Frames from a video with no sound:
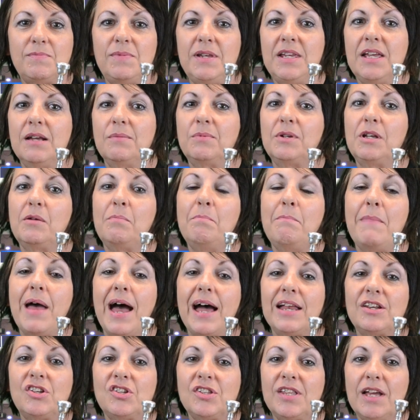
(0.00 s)
being able to
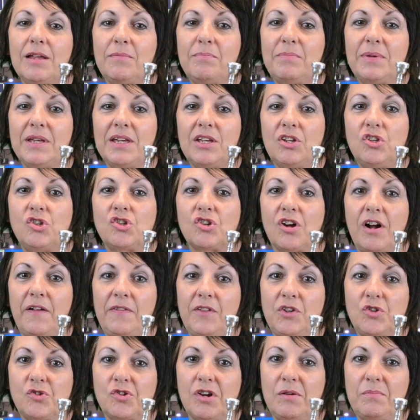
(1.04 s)
match that pitch
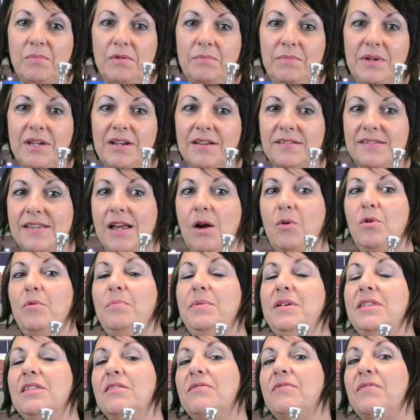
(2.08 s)
on the trumpet, because that will
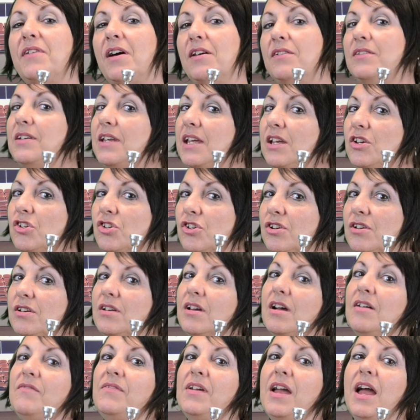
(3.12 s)
be the foundation
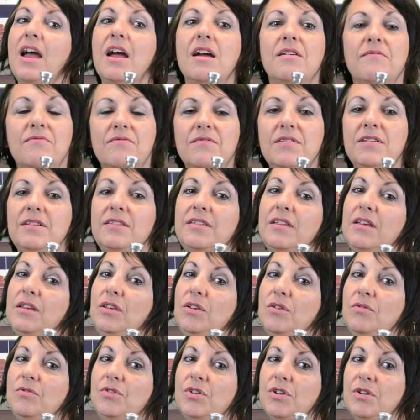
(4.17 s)
of everything
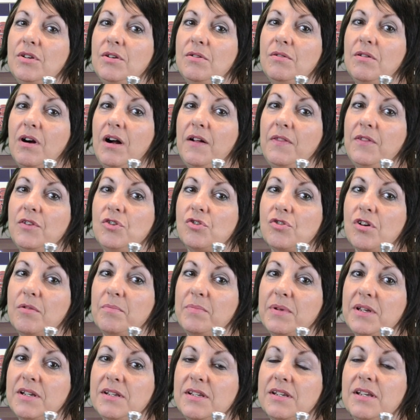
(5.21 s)
you do on the
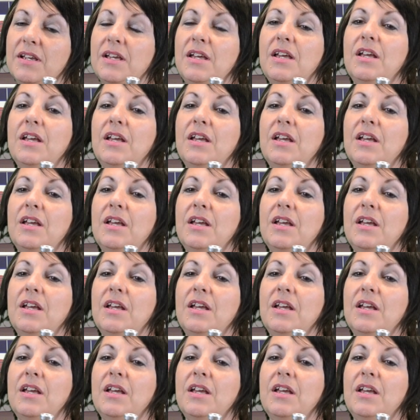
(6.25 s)
trumpet.